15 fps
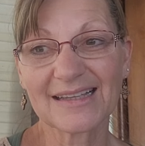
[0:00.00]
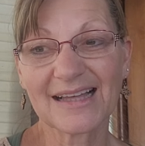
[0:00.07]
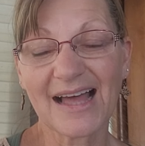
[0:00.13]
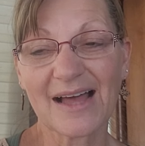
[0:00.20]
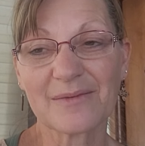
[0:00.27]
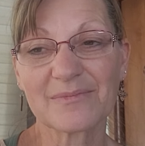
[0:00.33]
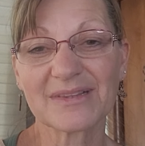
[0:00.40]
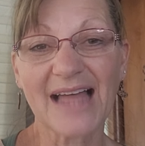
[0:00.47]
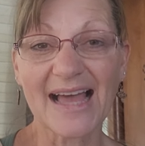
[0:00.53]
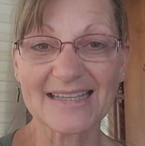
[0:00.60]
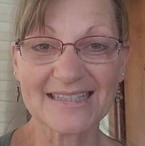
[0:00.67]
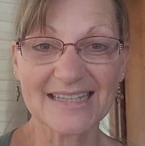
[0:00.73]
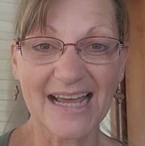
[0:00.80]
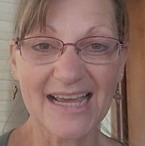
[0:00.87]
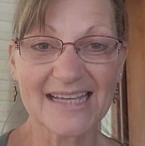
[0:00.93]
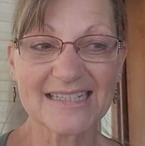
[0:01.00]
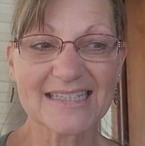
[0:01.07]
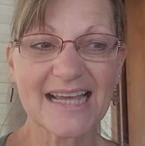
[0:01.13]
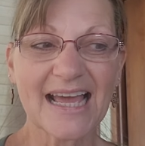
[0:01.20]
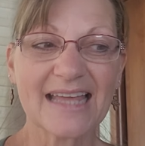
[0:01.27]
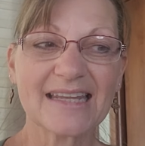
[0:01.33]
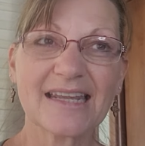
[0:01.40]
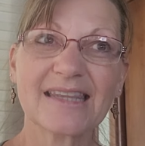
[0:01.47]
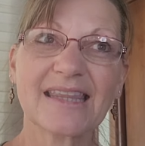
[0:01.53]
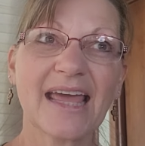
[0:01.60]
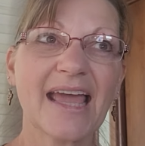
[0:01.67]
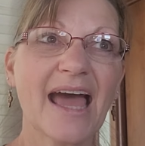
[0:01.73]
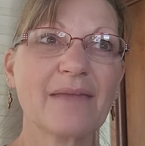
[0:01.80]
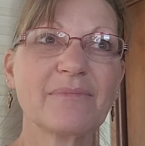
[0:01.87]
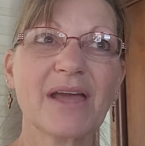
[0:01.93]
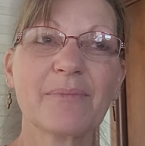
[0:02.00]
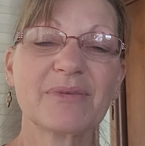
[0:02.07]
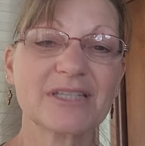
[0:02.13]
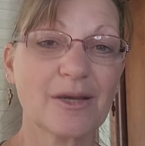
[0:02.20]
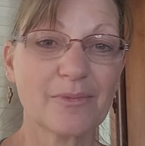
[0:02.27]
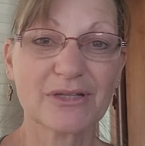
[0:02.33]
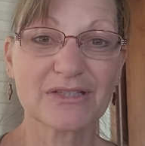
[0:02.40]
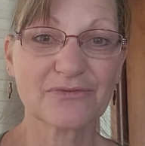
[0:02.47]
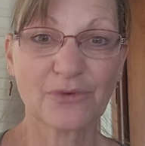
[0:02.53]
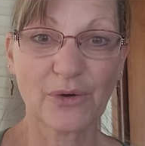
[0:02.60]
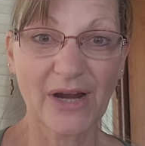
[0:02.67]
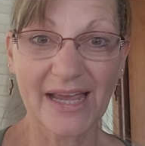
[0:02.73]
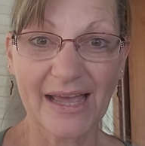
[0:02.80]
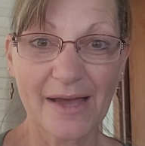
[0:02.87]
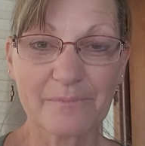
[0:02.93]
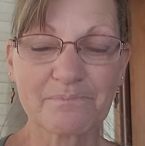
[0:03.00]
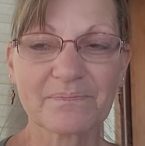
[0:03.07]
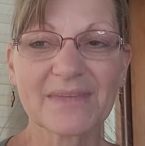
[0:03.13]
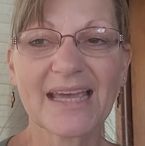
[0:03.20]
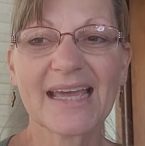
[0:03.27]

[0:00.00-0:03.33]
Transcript: um, last night, and they had me up until almost 4 a.m.